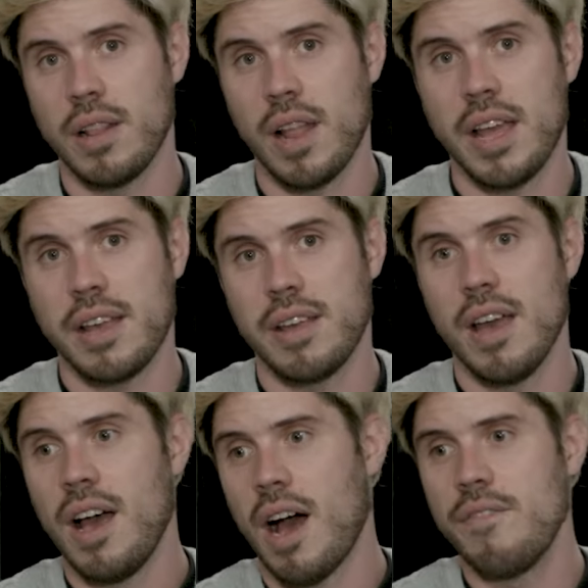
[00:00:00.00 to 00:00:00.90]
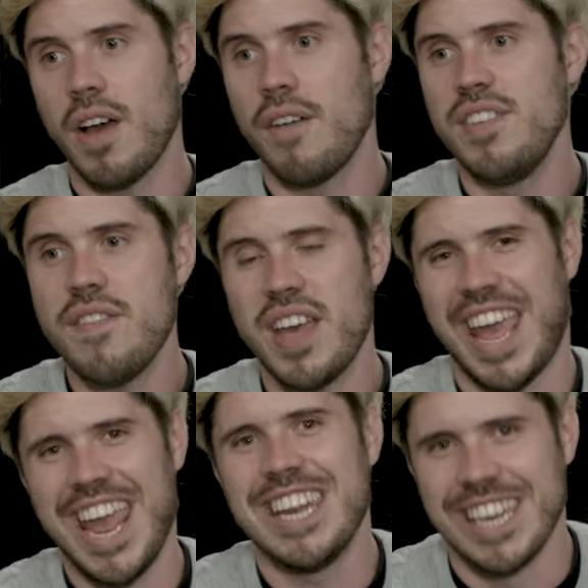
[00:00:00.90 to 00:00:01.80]
Like, I've never
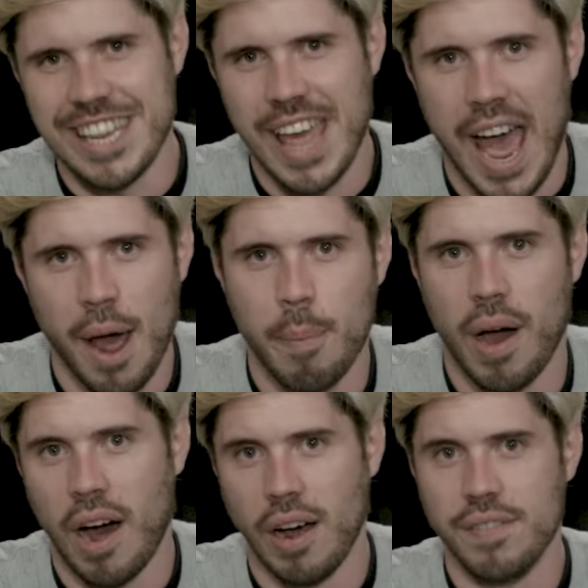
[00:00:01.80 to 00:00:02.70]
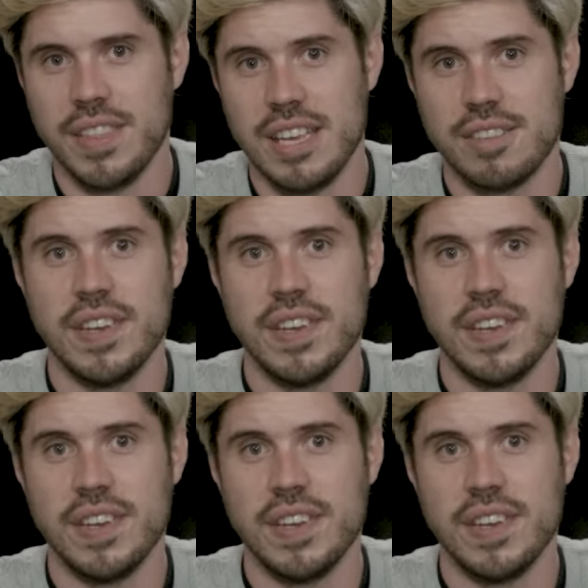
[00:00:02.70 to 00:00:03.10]
hidden that part of these